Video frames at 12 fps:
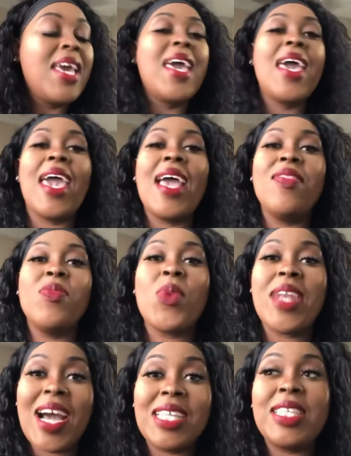And
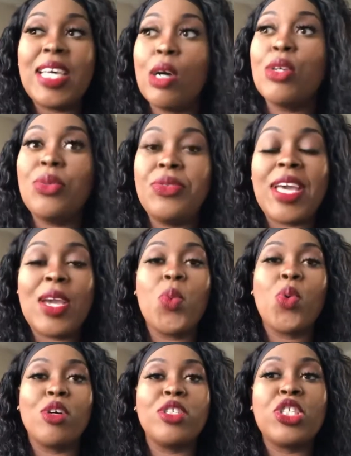when I tell you they
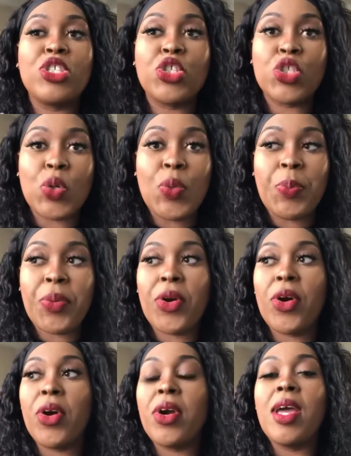were
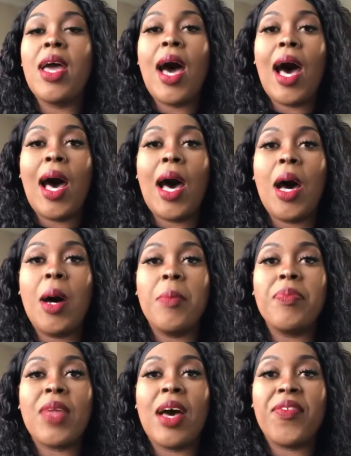super
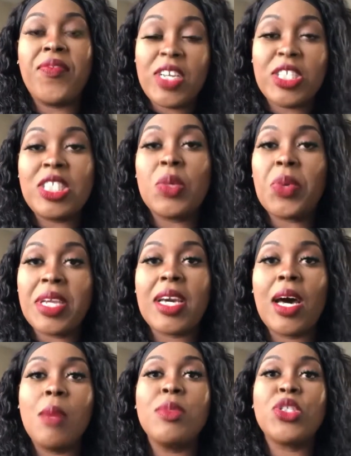efficient when it
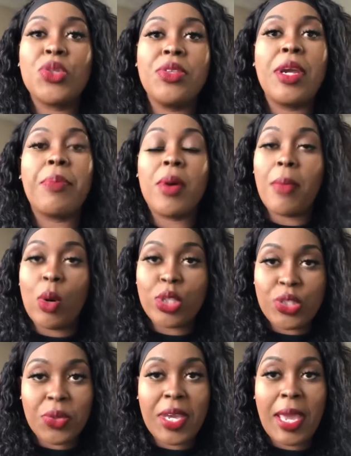comes to their
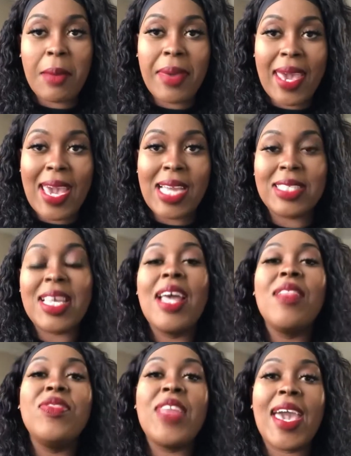promotional campaigns,
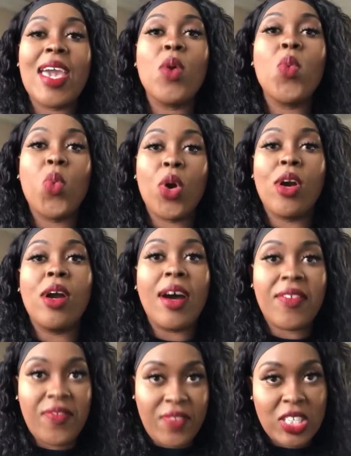they were
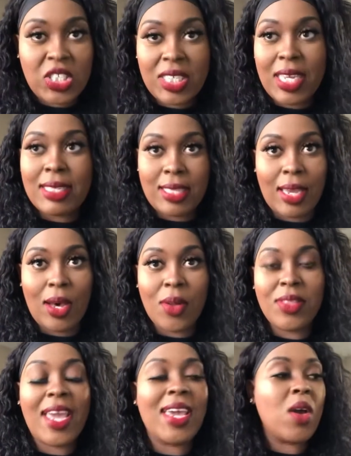efficient as hell.
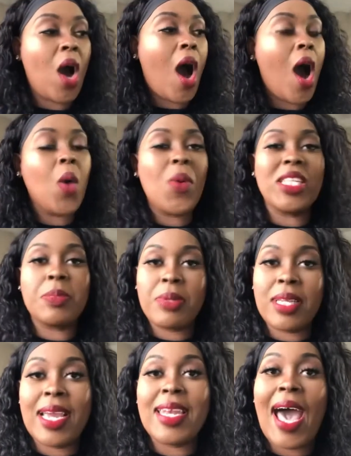They always
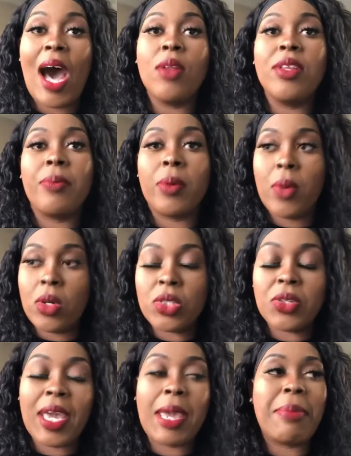planned out their
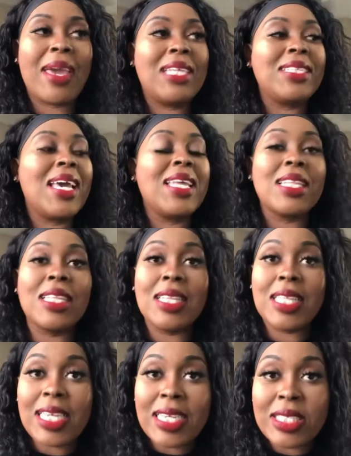promotional campaigns at
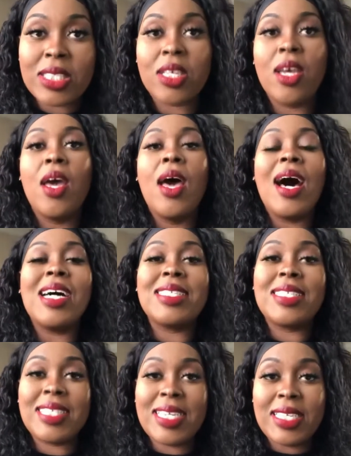least a
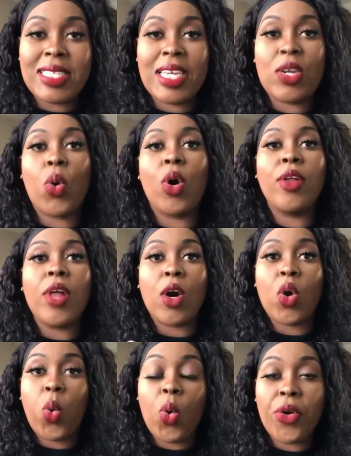season or a
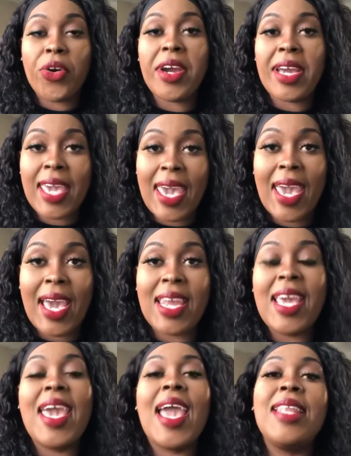quarter ahead,
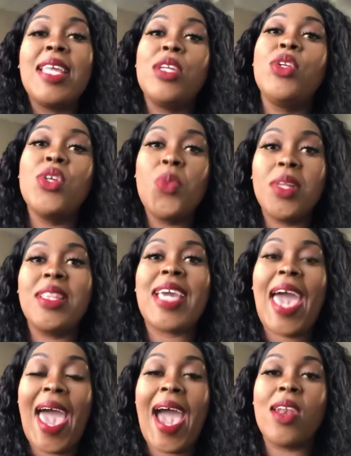and they knew what they
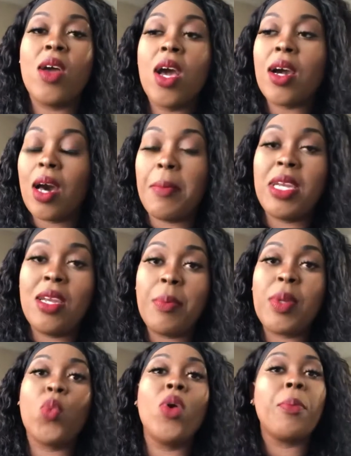had coming up
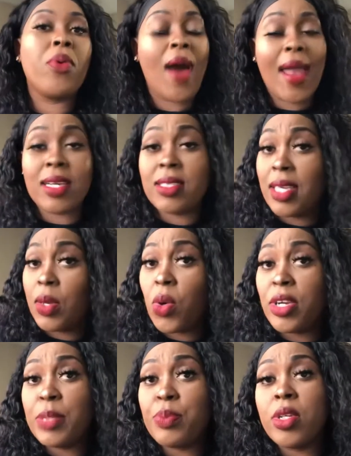and what products they
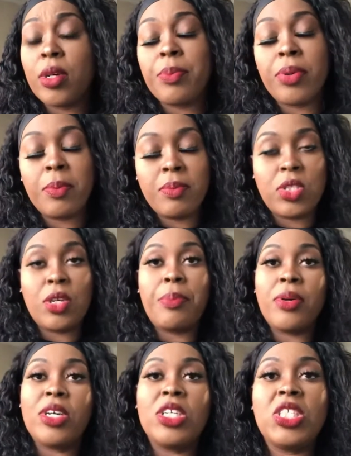wanted to
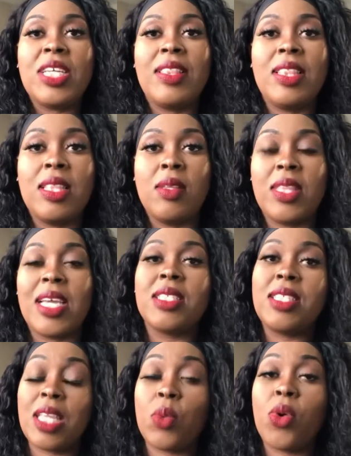push and things
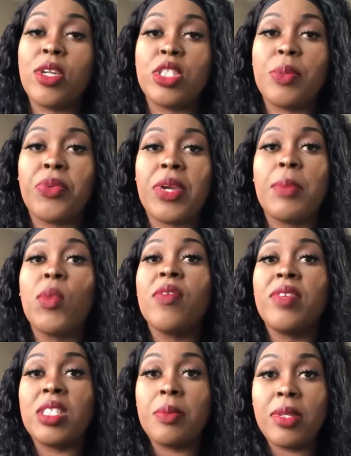that they wanted to bring more
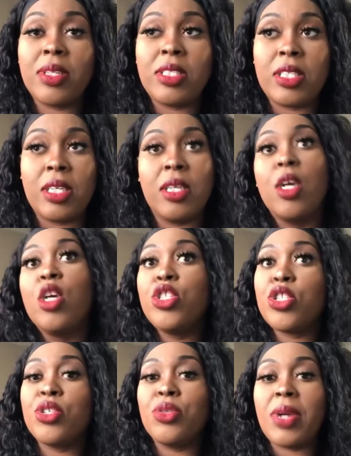visibility
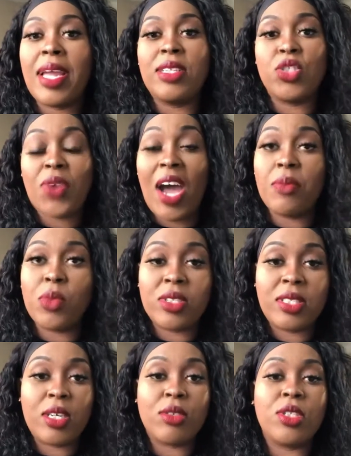to and drive more
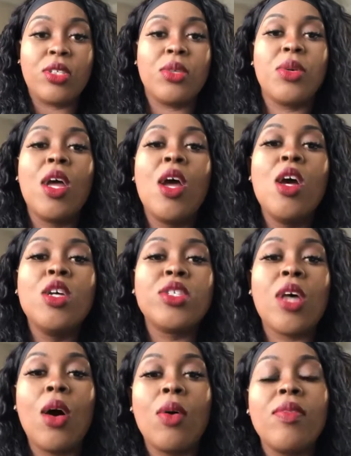sales to.
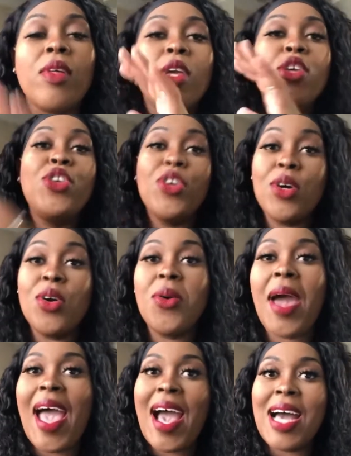So you
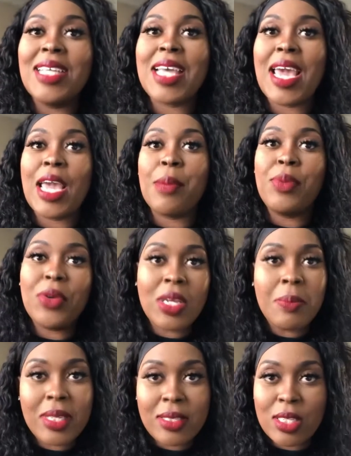as a beauty
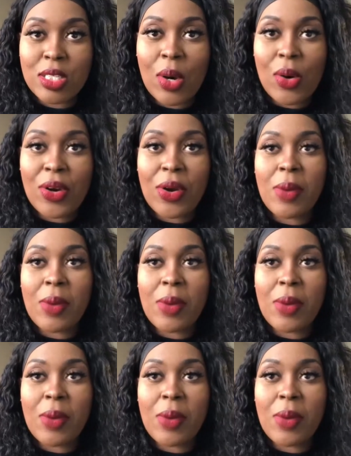business owner,